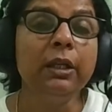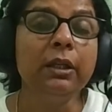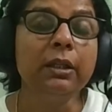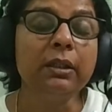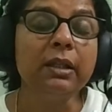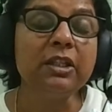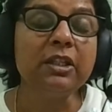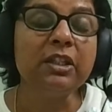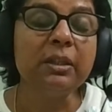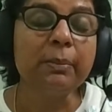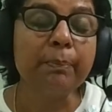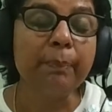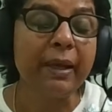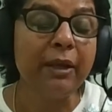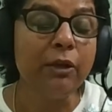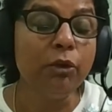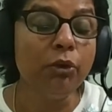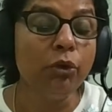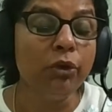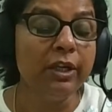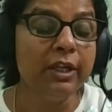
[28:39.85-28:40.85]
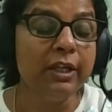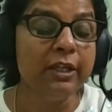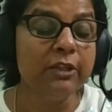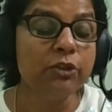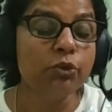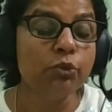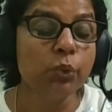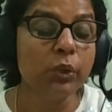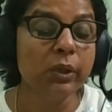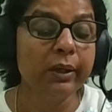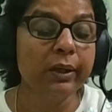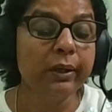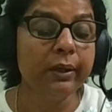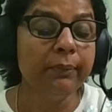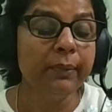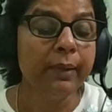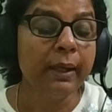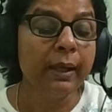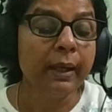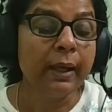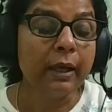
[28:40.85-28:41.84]
just depend on his word
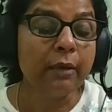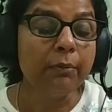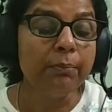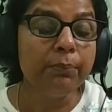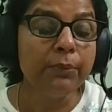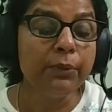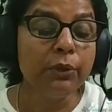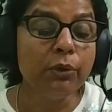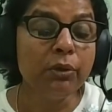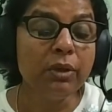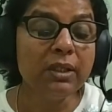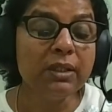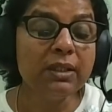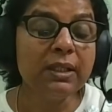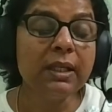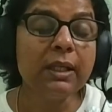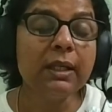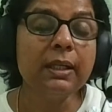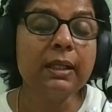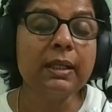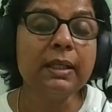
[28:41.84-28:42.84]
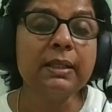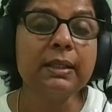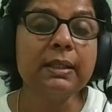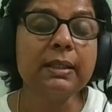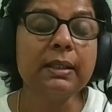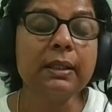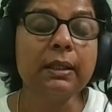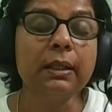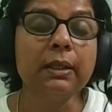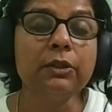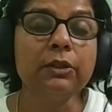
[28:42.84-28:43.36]
and purity is uh,